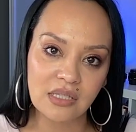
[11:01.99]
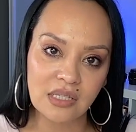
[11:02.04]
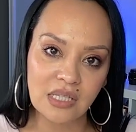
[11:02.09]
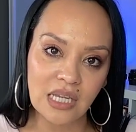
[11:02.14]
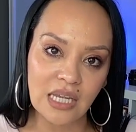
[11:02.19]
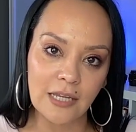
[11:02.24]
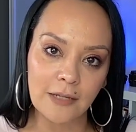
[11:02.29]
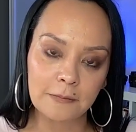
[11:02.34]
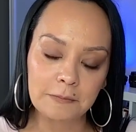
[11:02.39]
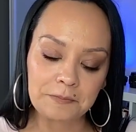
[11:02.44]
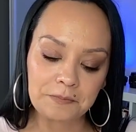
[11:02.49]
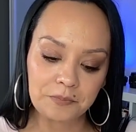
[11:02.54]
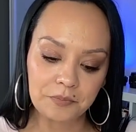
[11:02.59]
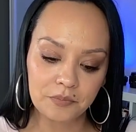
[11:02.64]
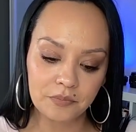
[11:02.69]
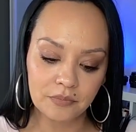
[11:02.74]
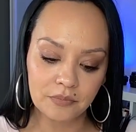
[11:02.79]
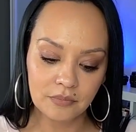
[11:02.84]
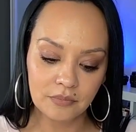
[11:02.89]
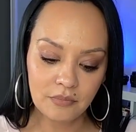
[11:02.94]
see.
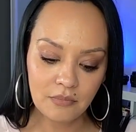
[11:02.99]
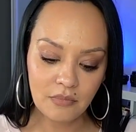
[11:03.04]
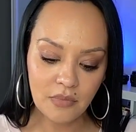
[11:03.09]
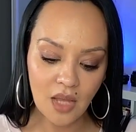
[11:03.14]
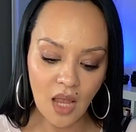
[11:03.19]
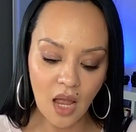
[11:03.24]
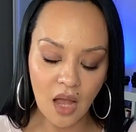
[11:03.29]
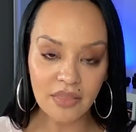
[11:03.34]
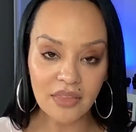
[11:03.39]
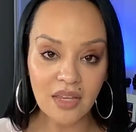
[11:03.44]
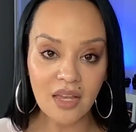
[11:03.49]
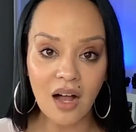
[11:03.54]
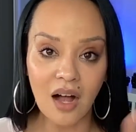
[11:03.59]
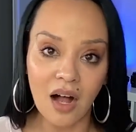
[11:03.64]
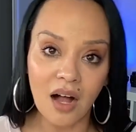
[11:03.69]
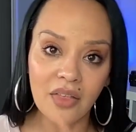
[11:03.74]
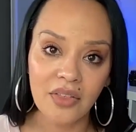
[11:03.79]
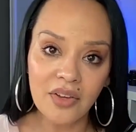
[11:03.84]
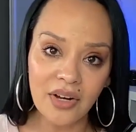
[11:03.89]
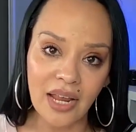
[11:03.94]
On the
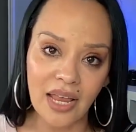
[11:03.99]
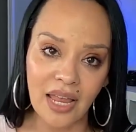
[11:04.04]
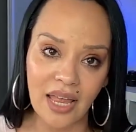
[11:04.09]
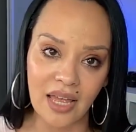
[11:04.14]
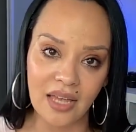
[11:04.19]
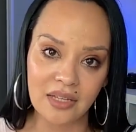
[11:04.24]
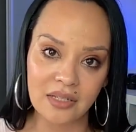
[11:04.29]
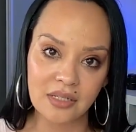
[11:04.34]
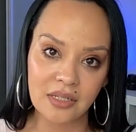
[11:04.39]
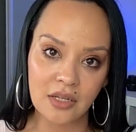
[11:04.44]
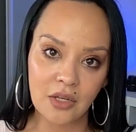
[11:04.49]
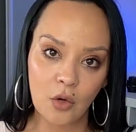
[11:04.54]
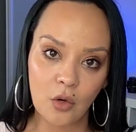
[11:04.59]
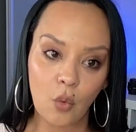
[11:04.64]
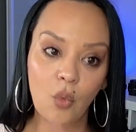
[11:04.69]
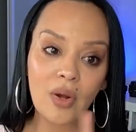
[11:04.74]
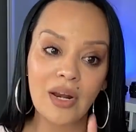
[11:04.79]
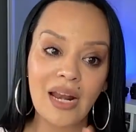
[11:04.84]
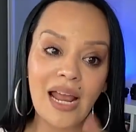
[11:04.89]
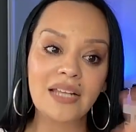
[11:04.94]
other hand,
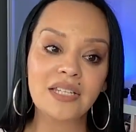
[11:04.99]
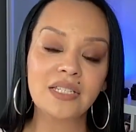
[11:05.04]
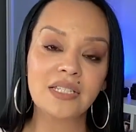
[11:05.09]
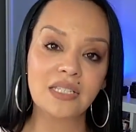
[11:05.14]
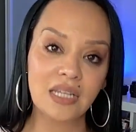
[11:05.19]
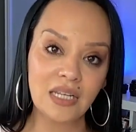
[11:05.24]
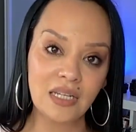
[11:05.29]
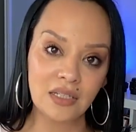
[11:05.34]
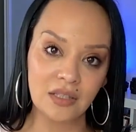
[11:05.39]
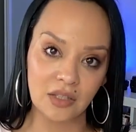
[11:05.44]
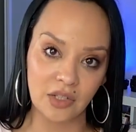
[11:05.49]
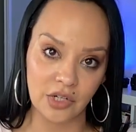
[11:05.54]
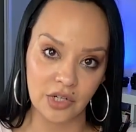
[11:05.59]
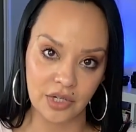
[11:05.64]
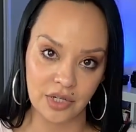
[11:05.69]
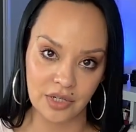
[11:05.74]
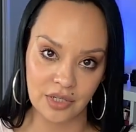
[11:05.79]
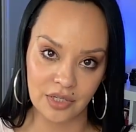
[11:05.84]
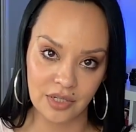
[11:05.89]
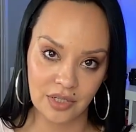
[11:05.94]
what I did
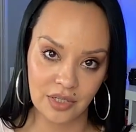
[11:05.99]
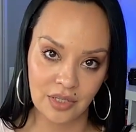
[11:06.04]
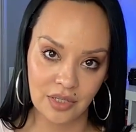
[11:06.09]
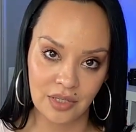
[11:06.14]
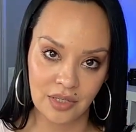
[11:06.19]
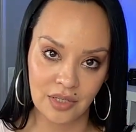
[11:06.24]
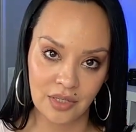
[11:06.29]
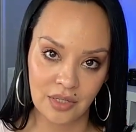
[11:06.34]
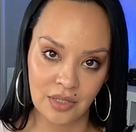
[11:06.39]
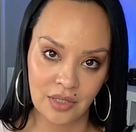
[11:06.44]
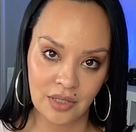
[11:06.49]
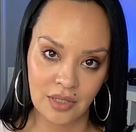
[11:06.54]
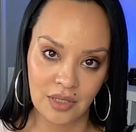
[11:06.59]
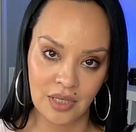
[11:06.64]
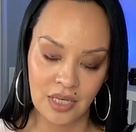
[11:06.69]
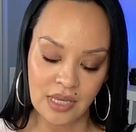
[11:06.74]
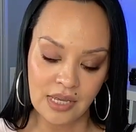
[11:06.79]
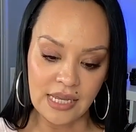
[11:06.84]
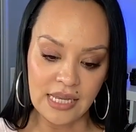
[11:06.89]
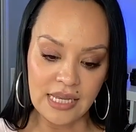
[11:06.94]
learn
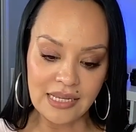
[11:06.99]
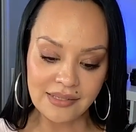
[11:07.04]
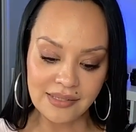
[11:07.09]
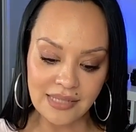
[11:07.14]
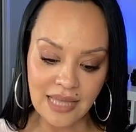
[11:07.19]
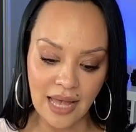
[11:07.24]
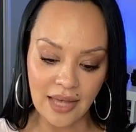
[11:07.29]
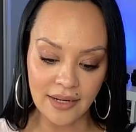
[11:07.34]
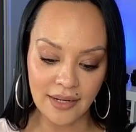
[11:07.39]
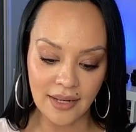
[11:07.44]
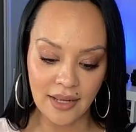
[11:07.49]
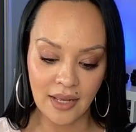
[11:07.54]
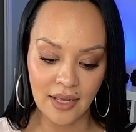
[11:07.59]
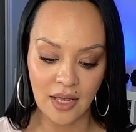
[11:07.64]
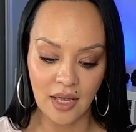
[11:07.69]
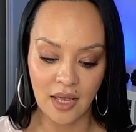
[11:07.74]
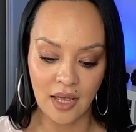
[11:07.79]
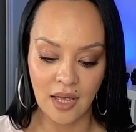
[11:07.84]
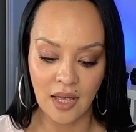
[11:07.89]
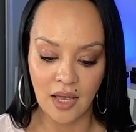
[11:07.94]
is that
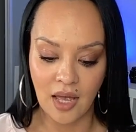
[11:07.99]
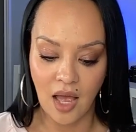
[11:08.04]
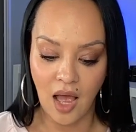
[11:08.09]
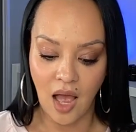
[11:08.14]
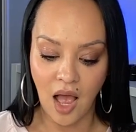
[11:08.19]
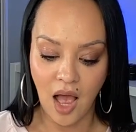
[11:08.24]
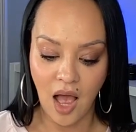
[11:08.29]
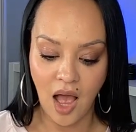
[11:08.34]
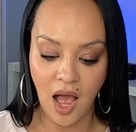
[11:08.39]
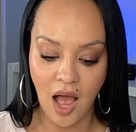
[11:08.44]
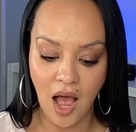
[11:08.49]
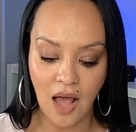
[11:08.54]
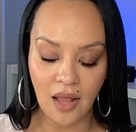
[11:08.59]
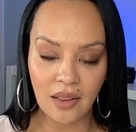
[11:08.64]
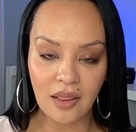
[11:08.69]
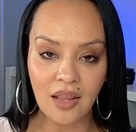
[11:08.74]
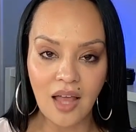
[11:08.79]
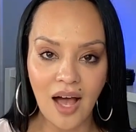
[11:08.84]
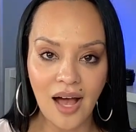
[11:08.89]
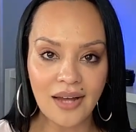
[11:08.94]

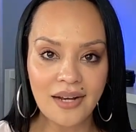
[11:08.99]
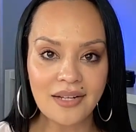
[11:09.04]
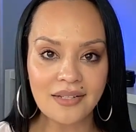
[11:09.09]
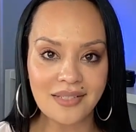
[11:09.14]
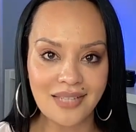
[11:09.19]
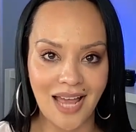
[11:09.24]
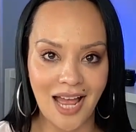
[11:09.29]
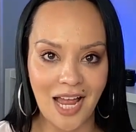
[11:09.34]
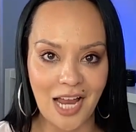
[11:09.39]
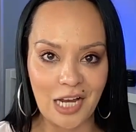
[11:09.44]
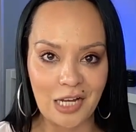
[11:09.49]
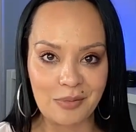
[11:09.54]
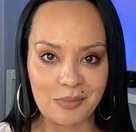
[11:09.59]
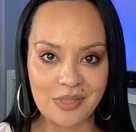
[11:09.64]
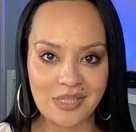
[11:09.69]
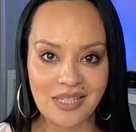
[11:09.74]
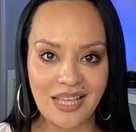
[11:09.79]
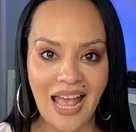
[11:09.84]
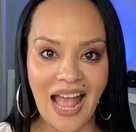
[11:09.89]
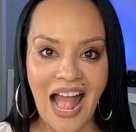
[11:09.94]
a lot of
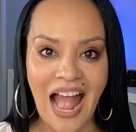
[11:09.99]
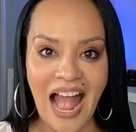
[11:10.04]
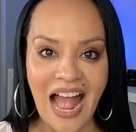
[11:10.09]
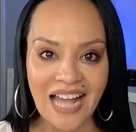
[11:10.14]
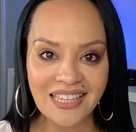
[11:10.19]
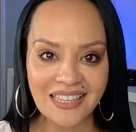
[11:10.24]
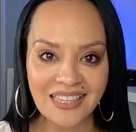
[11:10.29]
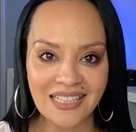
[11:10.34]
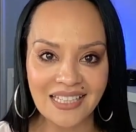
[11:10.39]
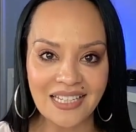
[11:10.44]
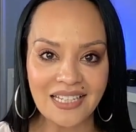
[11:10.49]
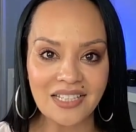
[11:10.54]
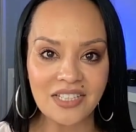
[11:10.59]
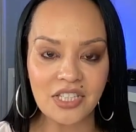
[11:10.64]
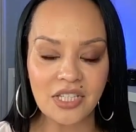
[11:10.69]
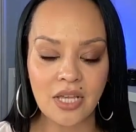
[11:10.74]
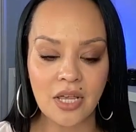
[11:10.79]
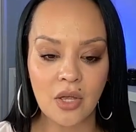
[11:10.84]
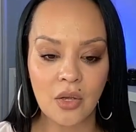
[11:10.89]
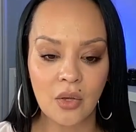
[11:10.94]
times
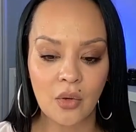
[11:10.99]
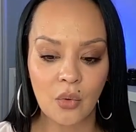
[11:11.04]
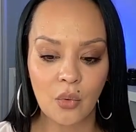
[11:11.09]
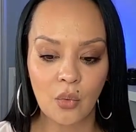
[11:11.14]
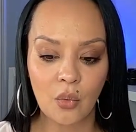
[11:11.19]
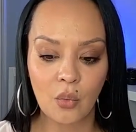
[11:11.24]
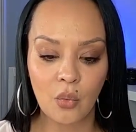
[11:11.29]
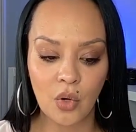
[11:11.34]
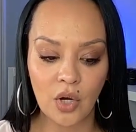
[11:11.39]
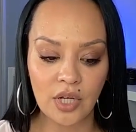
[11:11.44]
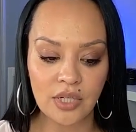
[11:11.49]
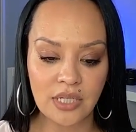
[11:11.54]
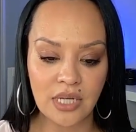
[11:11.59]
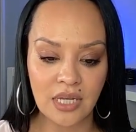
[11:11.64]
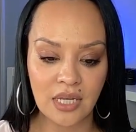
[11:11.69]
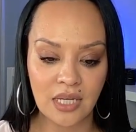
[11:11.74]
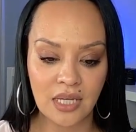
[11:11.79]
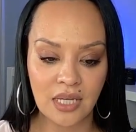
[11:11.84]
athletes would